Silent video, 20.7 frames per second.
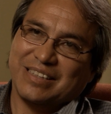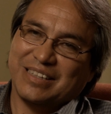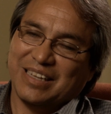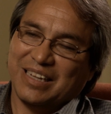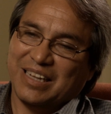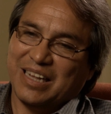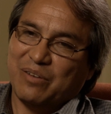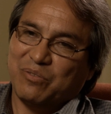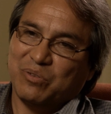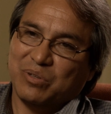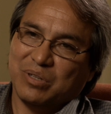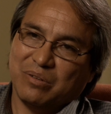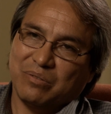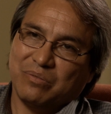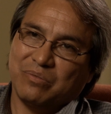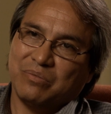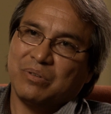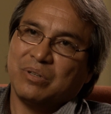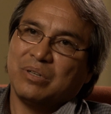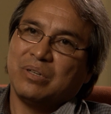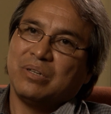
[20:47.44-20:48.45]
the level
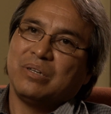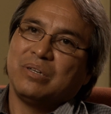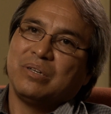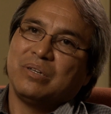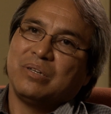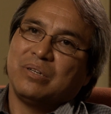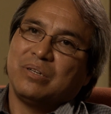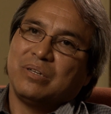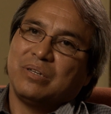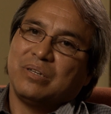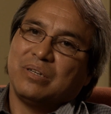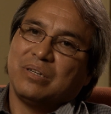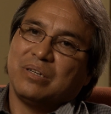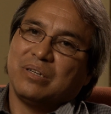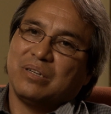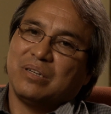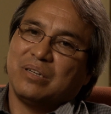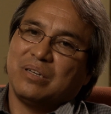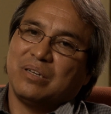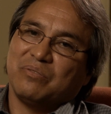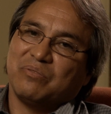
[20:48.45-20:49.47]

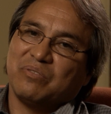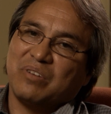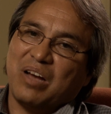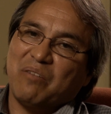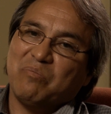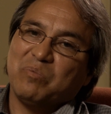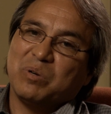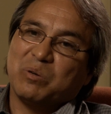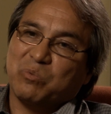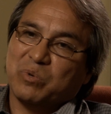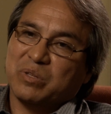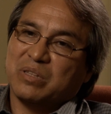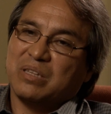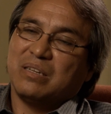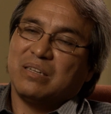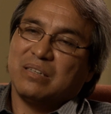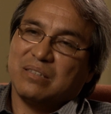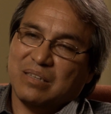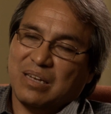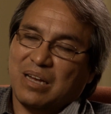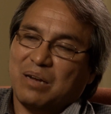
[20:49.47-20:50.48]
of government within
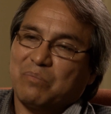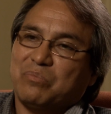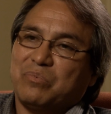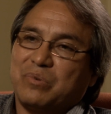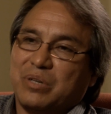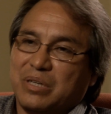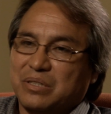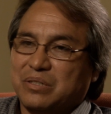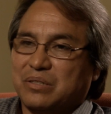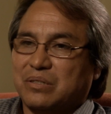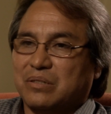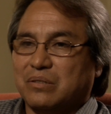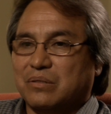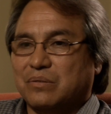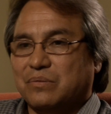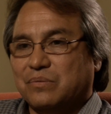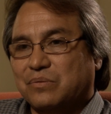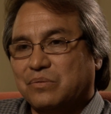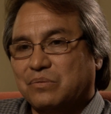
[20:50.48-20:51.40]
its operational